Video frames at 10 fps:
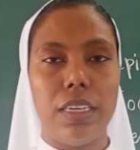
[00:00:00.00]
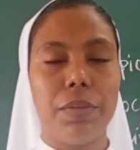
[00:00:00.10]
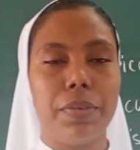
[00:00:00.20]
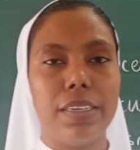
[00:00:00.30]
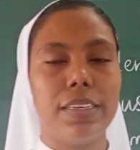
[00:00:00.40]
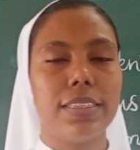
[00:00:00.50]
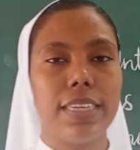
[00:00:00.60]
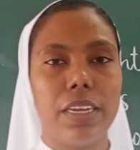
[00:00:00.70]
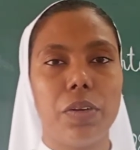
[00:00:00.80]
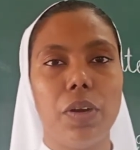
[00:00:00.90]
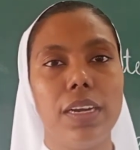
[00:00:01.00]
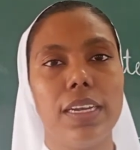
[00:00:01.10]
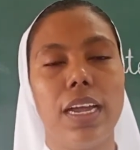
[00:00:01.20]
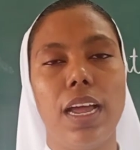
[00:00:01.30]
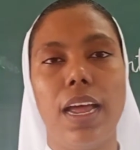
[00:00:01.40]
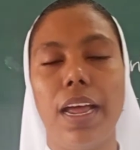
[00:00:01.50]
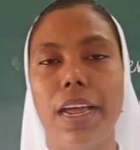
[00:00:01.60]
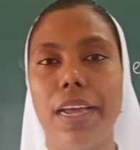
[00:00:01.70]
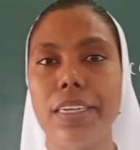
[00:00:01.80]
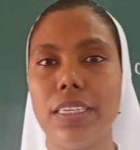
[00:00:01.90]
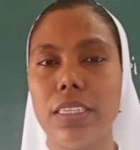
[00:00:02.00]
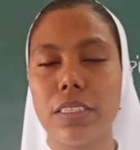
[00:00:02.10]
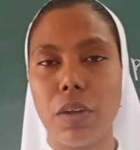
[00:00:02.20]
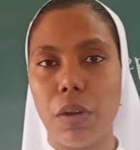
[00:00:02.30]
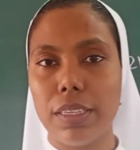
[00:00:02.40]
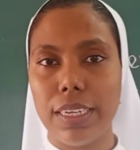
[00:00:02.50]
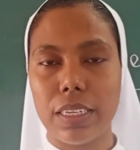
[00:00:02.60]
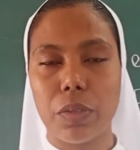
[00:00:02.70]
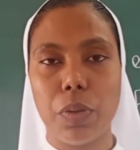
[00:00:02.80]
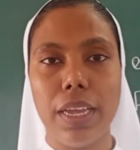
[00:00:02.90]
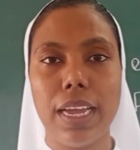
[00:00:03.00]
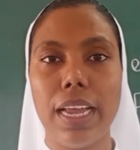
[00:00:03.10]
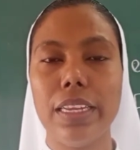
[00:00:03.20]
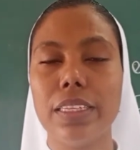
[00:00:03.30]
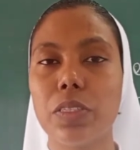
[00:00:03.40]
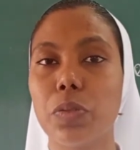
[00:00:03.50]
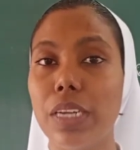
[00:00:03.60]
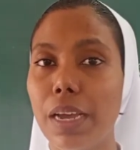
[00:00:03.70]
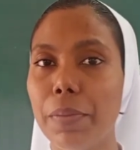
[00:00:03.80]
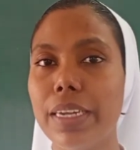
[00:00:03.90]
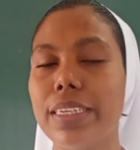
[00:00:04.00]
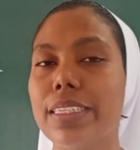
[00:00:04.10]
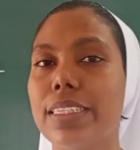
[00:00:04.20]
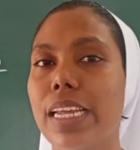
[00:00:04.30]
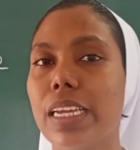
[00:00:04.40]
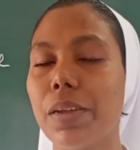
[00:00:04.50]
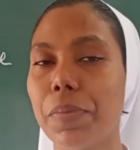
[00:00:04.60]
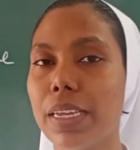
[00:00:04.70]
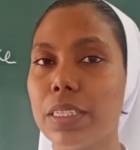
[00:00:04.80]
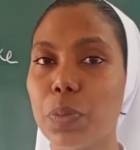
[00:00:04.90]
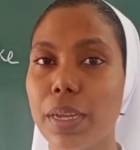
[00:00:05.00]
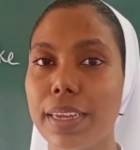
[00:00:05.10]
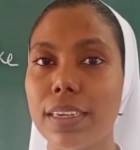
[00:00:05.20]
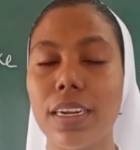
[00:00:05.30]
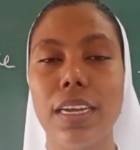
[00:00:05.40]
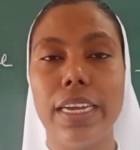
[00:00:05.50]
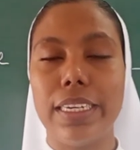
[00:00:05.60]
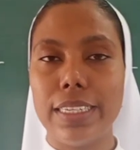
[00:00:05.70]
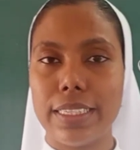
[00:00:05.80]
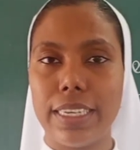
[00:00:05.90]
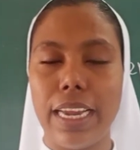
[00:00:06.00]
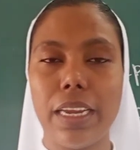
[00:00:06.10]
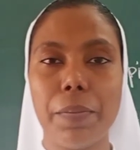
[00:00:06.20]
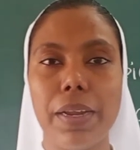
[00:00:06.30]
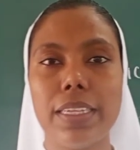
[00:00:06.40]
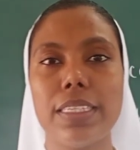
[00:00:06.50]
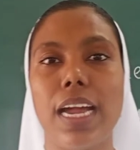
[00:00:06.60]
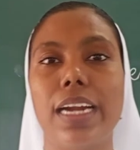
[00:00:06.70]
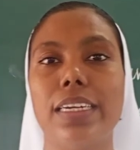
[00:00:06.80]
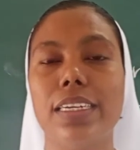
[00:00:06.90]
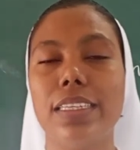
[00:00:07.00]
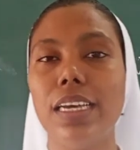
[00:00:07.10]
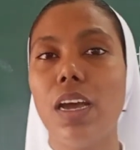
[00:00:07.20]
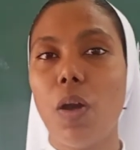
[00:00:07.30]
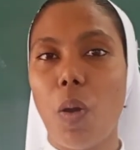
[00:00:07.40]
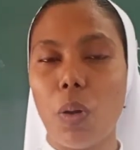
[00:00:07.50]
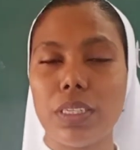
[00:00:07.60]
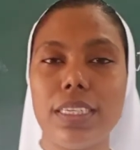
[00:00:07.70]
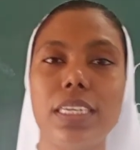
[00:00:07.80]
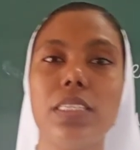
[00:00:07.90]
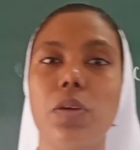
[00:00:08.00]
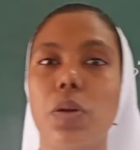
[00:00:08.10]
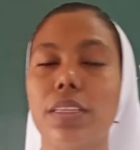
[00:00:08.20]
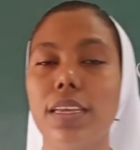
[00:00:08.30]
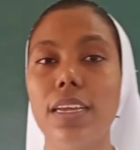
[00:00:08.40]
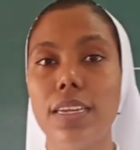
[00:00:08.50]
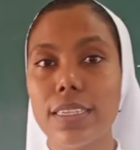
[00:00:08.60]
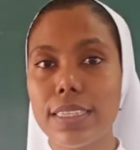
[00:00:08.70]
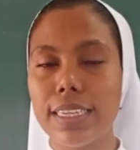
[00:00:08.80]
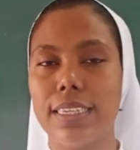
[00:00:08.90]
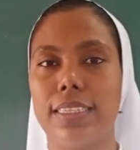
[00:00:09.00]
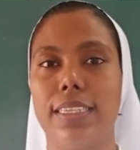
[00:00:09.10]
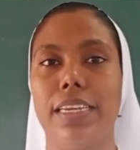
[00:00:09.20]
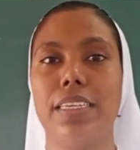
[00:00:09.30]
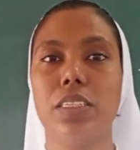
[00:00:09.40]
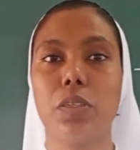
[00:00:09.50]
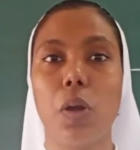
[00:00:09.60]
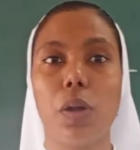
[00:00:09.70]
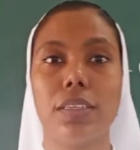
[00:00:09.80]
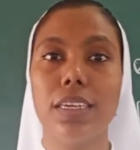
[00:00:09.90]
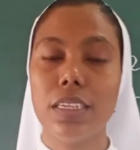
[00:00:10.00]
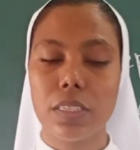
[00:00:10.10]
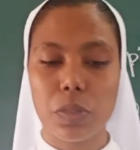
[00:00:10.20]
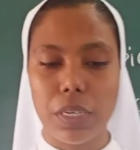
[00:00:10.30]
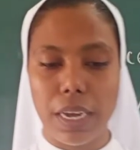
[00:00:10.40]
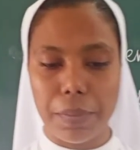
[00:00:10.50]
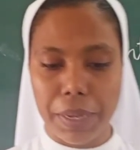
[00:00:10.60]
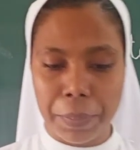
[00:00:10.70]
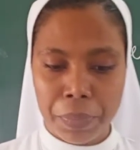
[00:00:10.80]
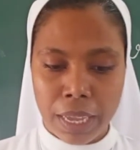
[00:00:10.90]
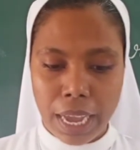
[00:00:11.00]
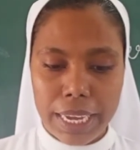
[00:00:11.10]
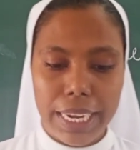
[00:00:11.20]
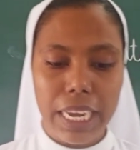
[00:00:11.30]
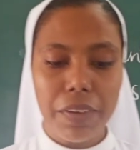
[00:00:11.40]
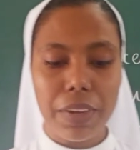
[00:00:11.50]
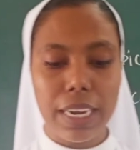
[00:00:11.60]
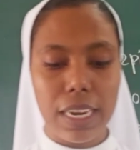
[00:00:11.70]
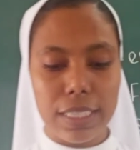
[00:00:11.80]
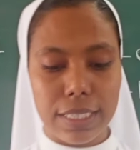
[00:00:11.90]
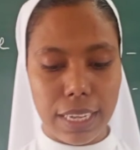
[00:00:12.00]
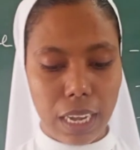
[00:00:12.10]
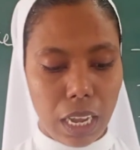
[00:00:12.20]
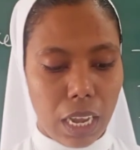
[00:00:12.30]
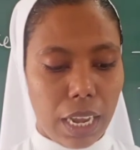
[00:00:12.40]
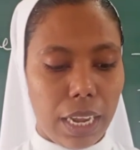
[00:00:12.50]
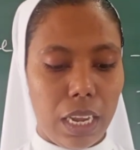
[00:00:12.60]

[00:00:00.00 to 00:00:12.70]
the bridges and all, and it is called the earthquake. And the tsunami it is taking place where it is taking place under the oceans or the seas, that is called the tsunami. And again we can see